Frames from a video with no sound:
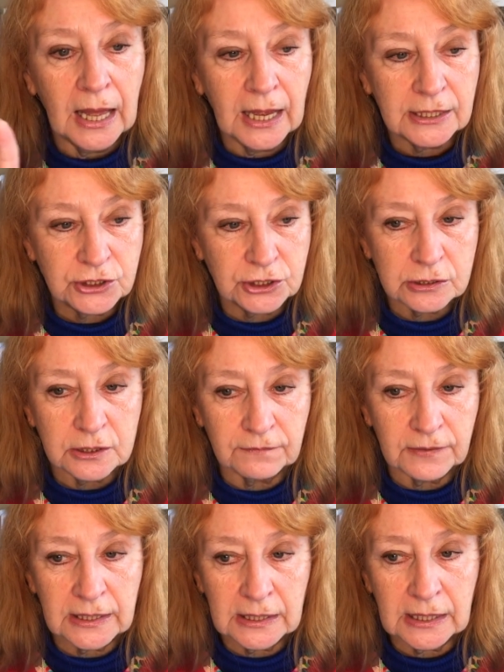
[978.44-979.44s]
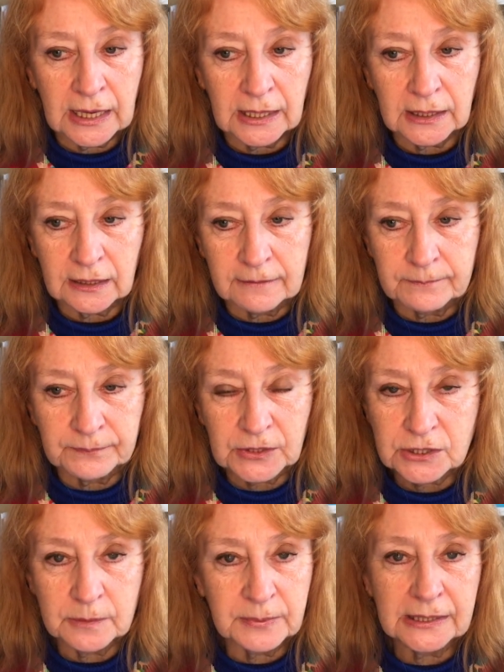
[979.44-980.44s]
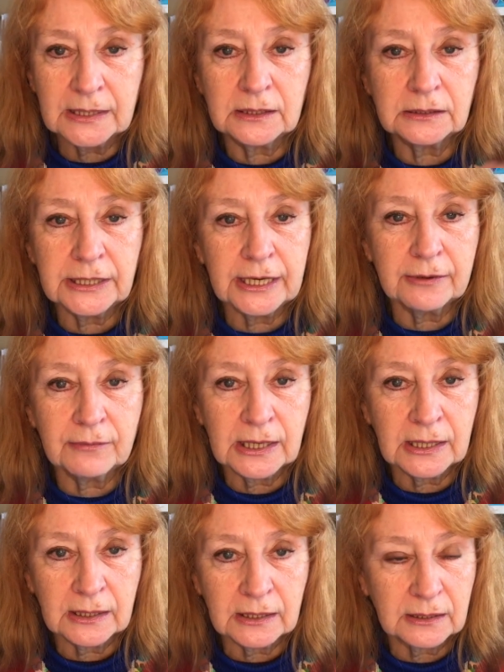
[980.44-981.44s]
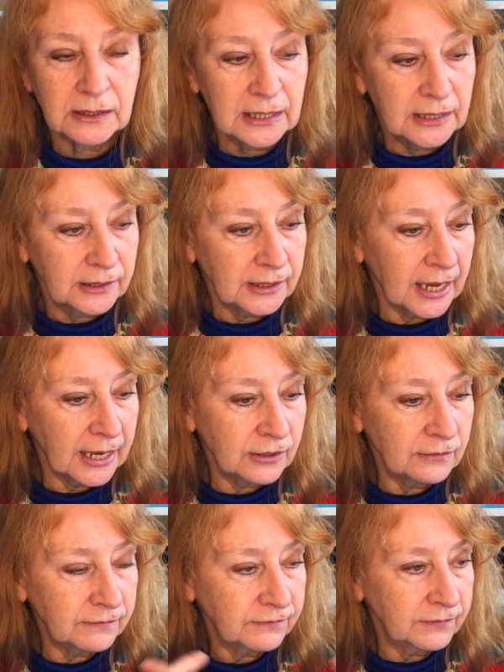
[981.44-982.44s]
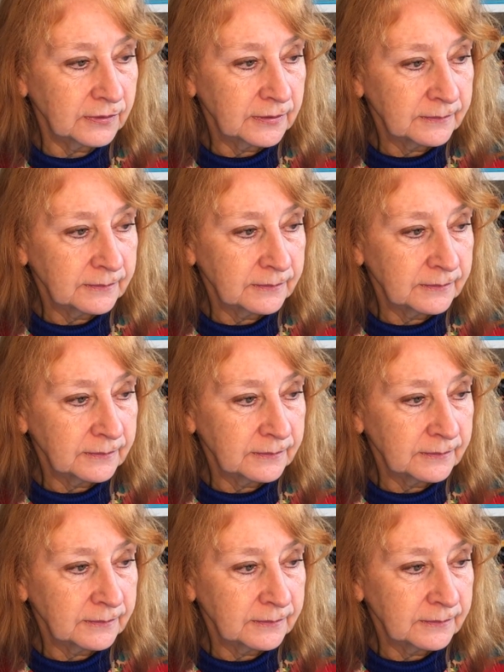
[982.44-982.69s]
I just feel like there's a big clearing kind of